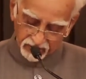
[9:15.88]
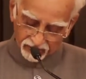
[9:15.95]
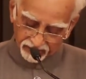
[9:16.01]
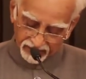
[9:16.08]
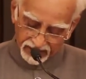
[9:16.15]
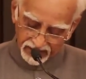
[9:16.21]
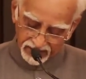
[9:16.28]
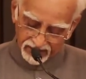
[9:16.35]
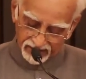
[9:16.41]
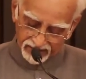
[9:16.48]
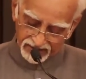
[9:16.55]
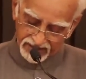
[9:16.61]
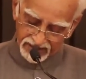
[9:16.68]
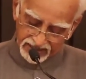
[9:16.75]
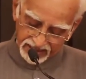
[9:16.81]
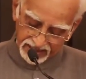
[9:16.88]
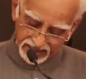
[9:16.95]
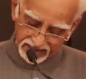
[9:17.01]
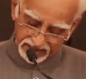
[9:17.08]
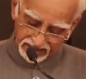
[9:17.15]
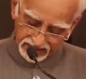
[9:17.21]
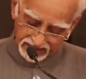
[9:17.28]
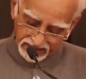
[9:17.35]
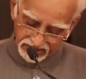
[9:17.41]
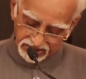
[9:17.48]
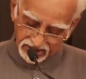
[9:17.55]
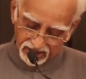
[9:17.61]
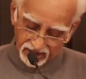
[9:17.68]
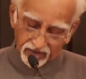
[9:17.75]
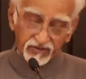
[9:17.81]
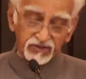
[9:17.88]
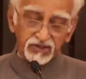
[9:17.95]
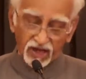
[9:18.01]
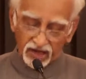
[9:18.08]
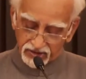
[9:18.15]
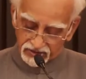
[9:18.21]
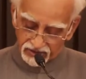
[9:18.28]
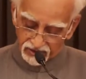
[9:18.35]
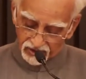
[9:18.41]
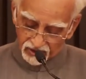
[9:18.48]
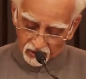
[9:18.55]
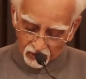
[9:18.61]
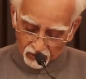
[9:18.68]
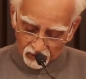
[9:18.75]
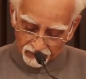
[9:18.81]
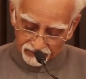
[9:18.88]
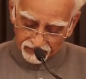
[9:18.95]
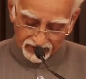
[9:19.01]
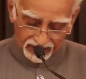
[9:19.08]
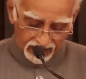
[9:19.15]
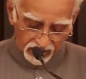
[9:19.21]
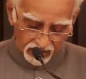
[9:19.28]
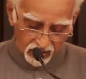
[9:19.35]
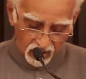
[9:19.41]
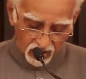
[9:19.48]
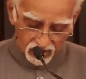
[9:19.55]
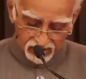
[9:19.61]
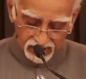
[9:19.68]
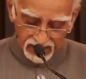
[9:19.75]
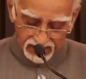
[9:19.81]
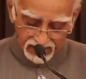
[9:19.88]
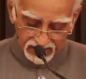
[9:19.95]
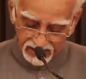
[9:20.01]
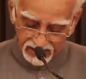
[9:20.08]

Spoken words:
of India, is a result of a long